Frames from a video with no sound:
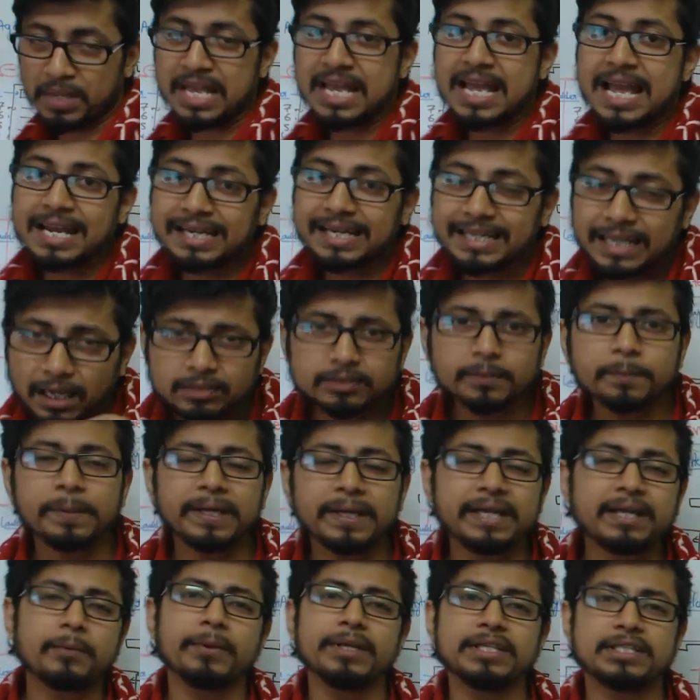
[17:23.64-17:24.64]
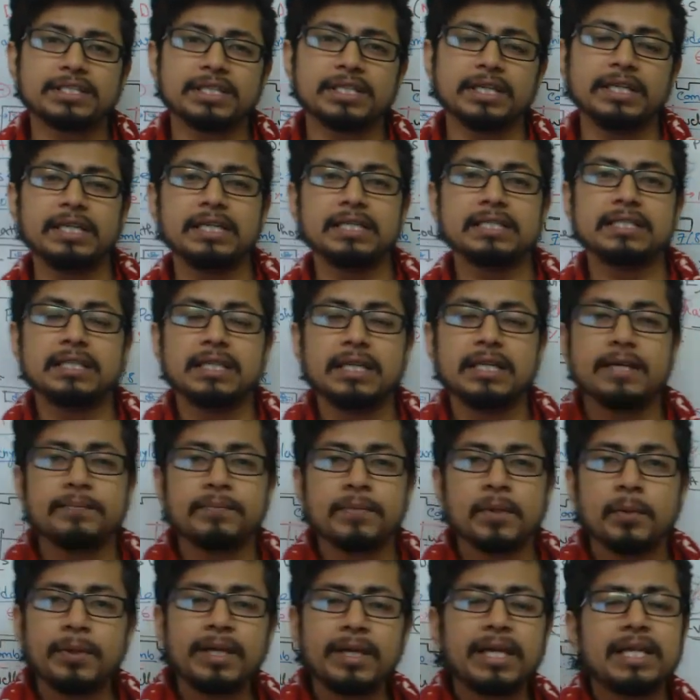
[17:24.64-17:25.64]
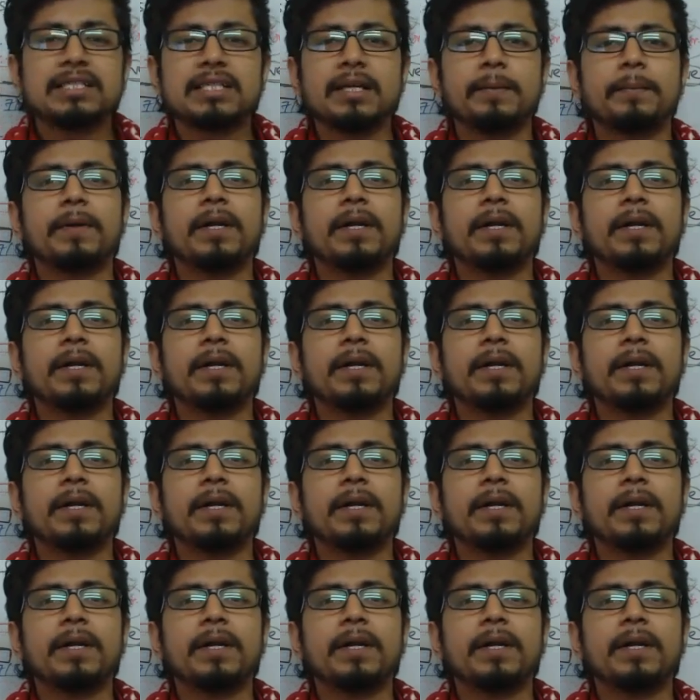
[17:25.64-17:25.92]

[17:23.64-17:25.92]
Now the big question is, we can separate